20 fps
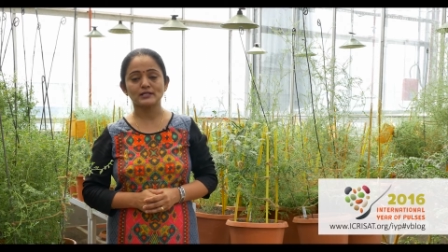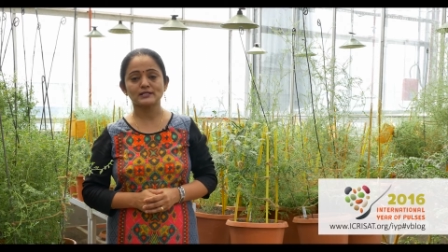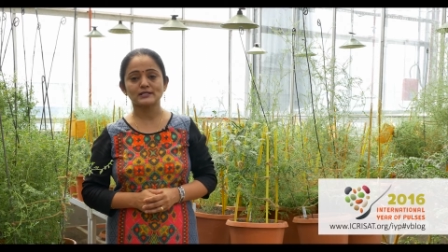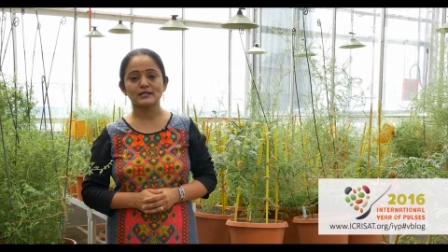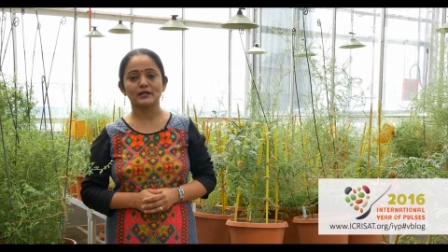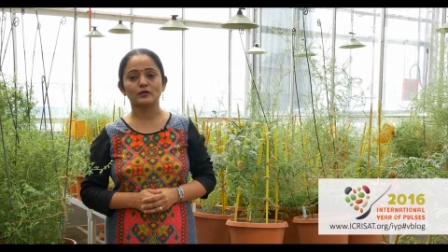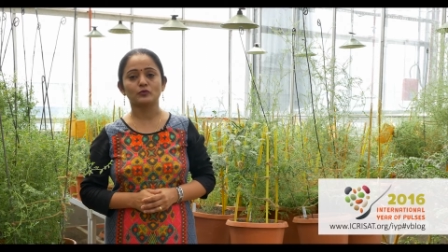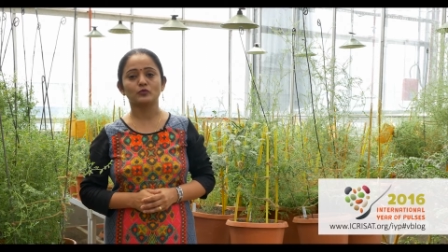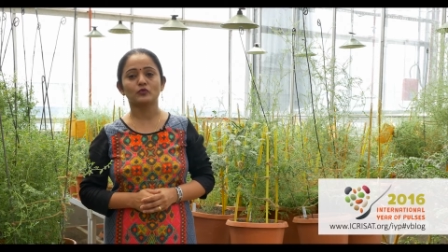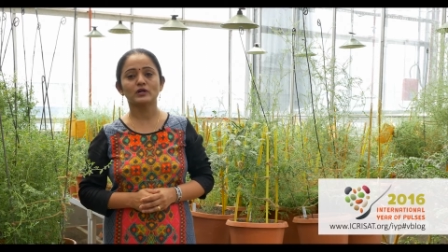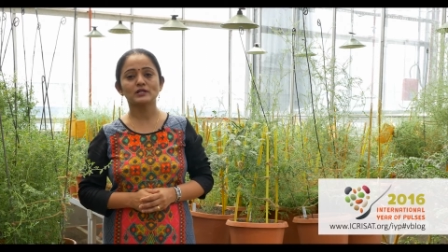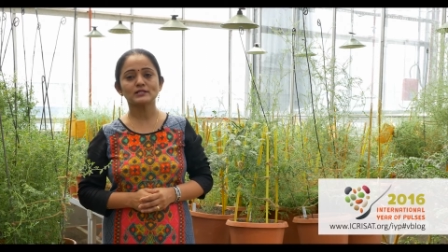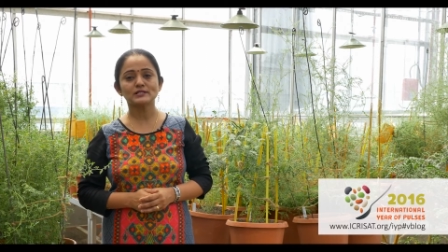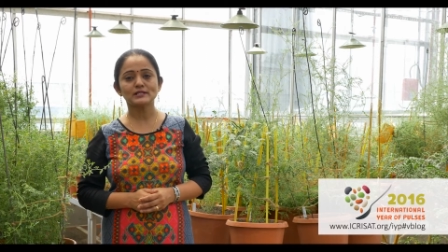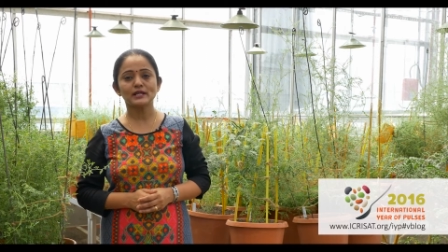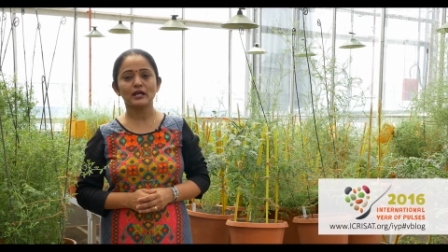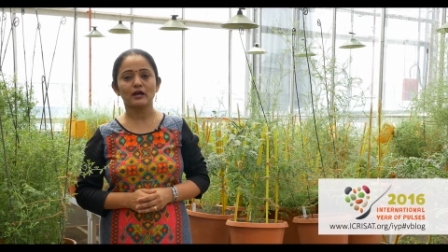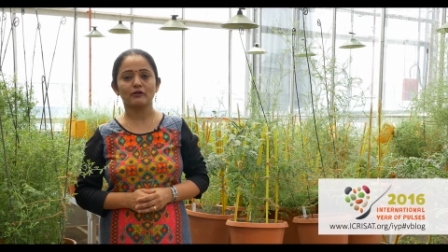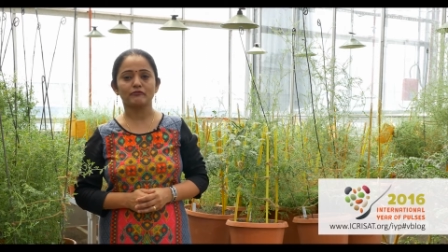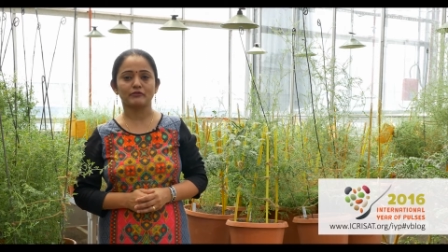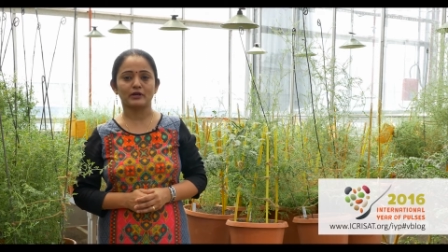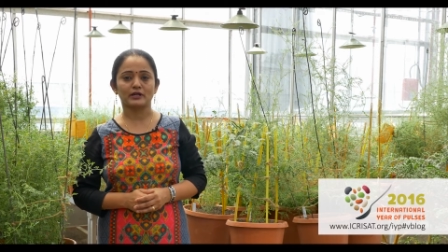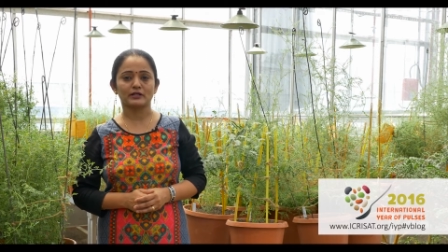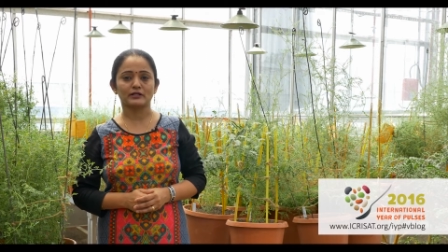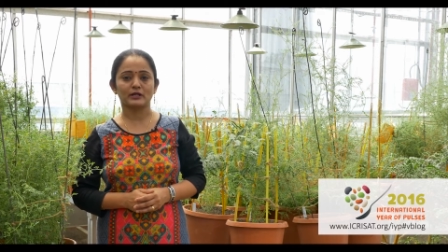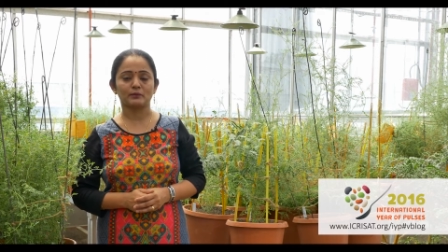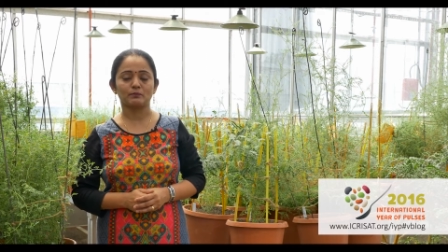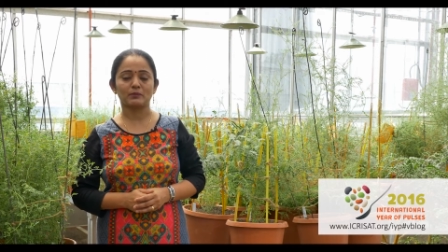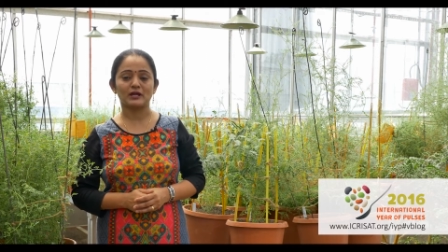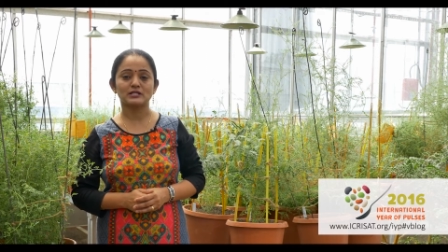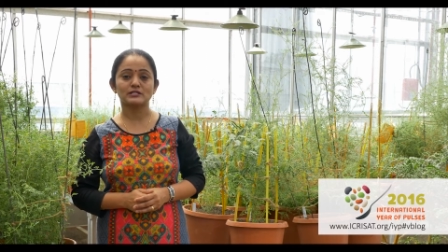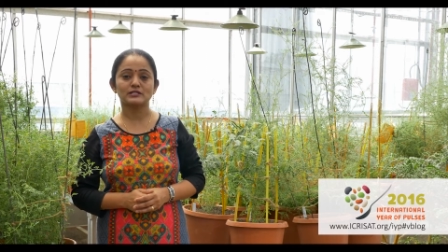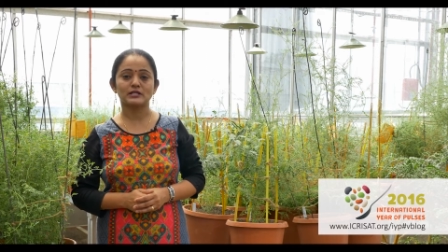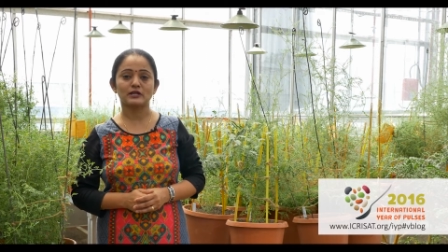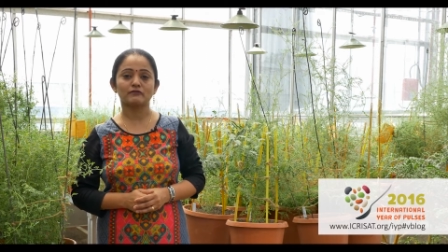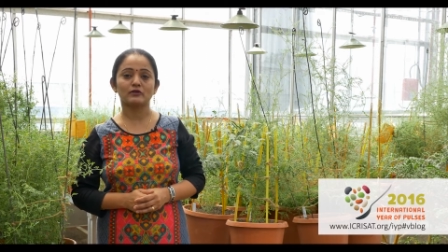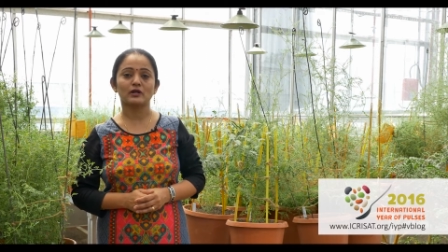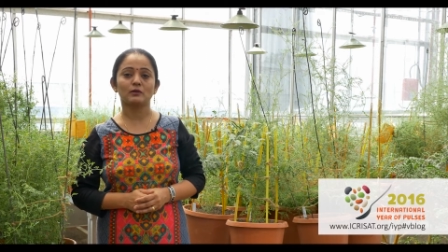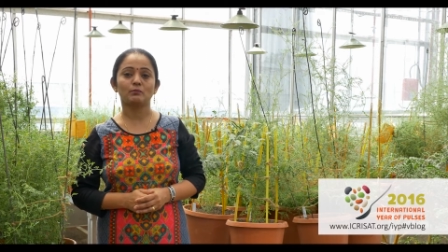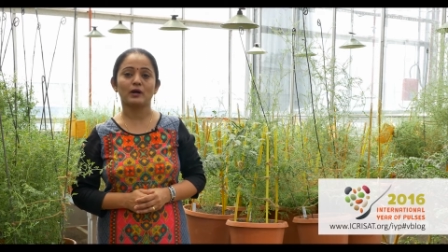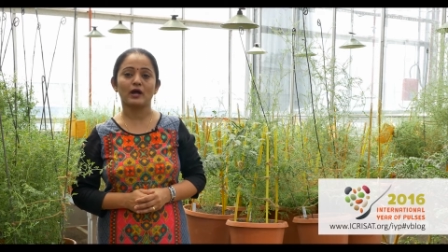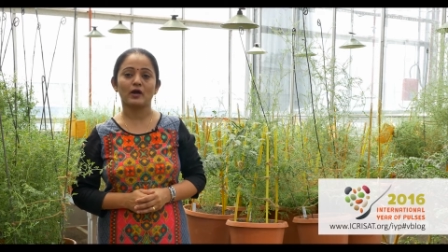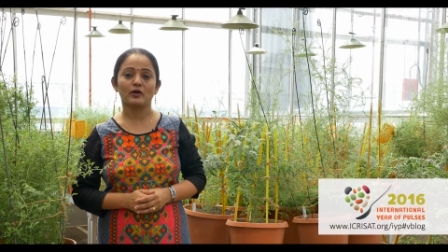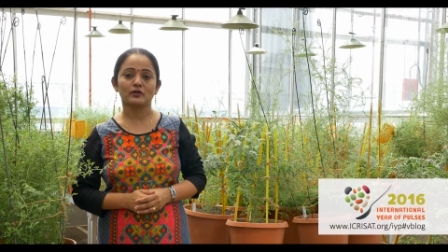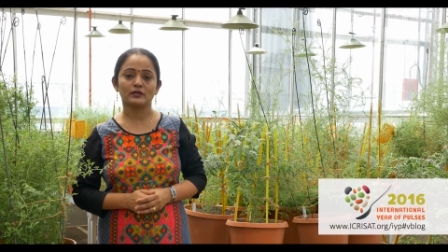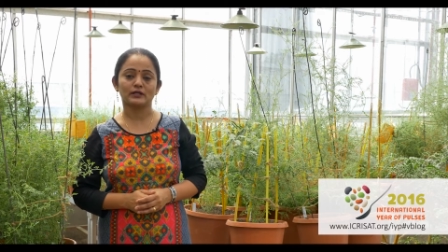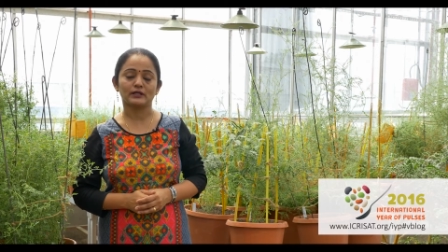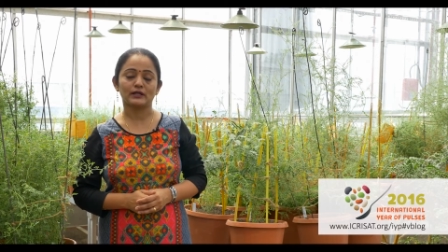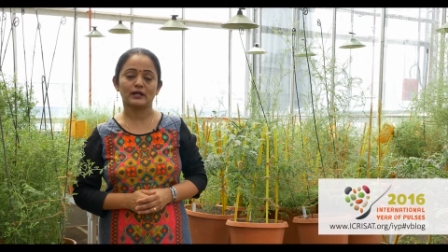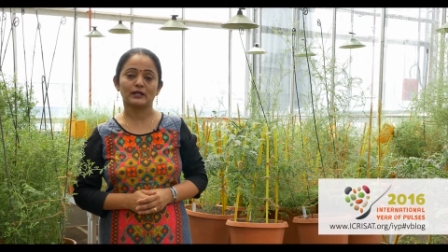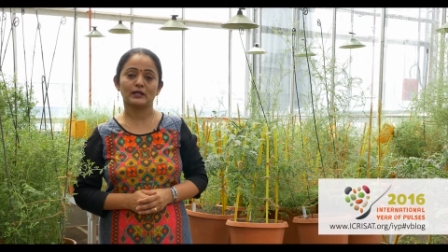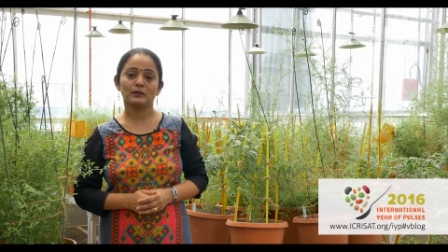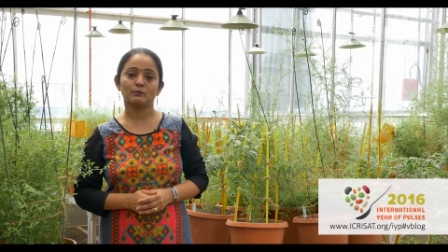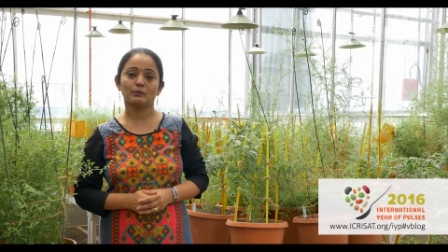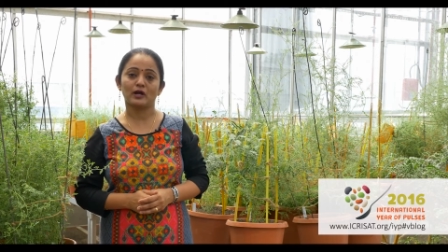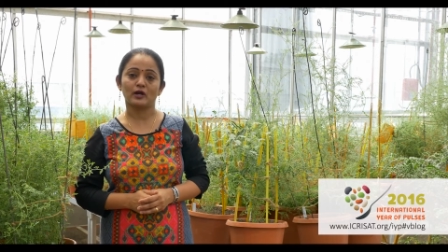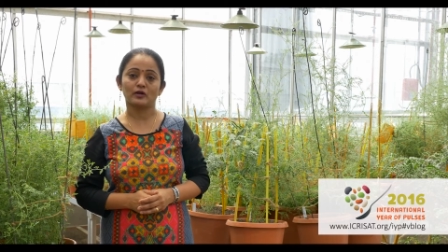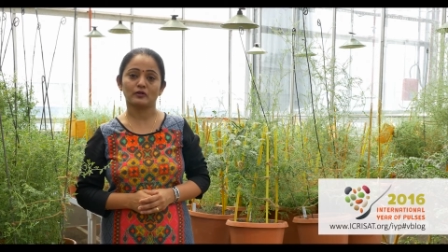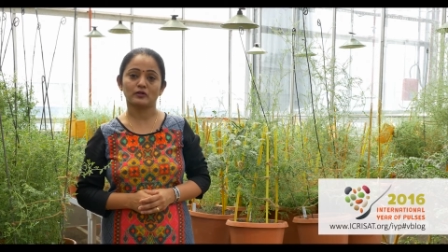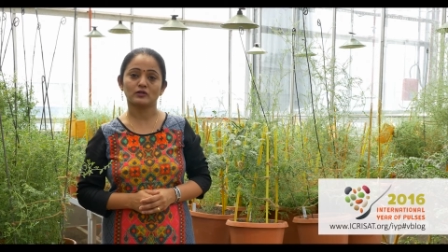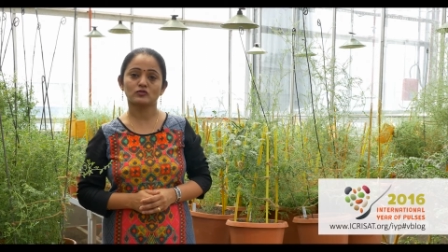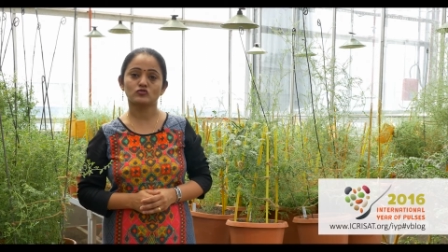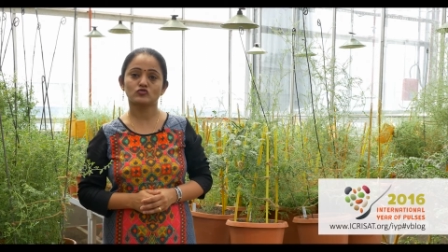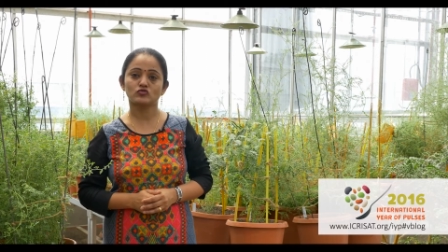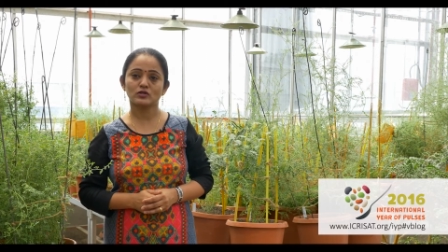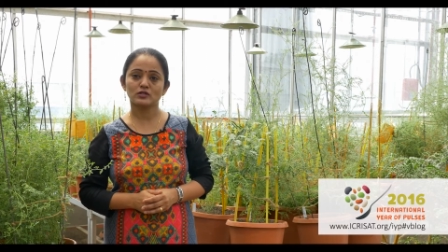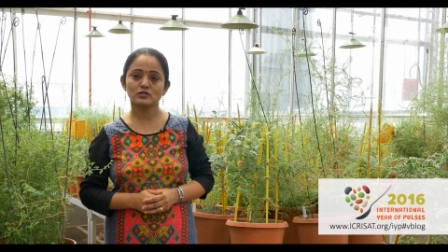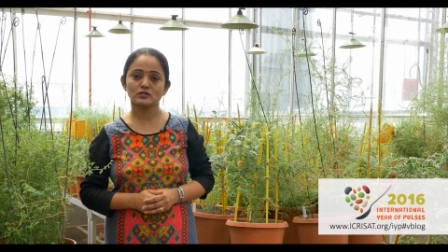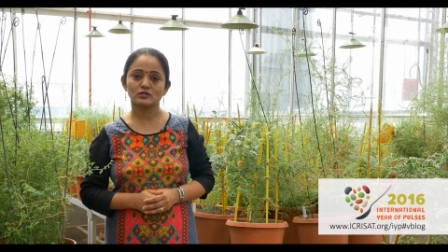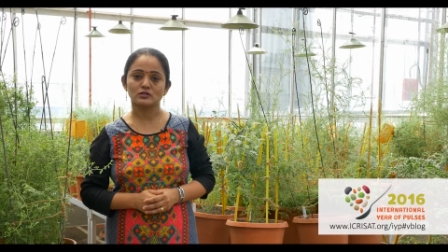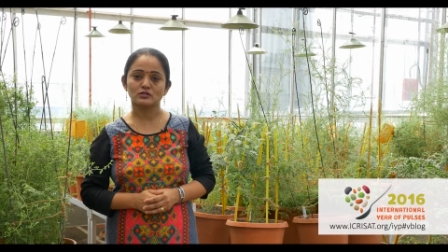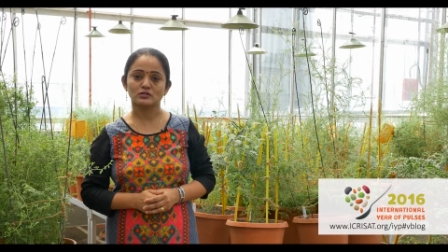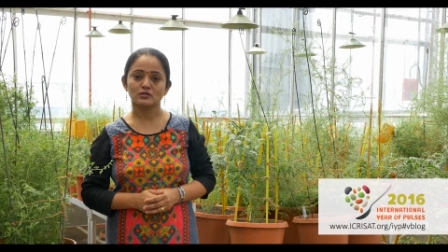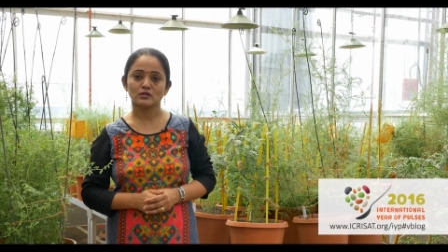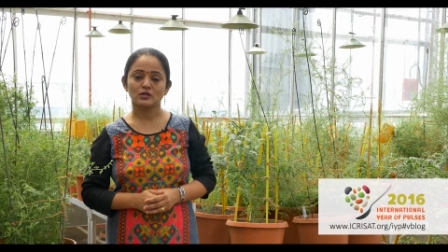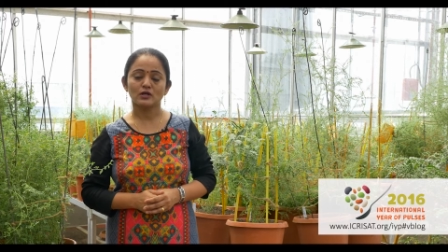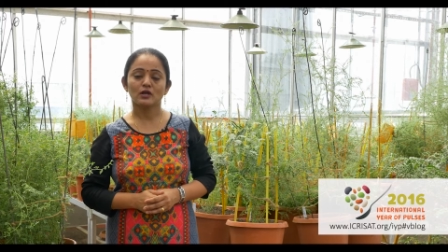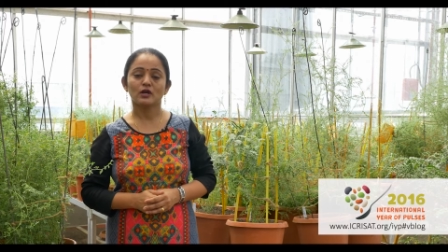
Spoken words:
is adversely affected by several biotic and abiotic stresses.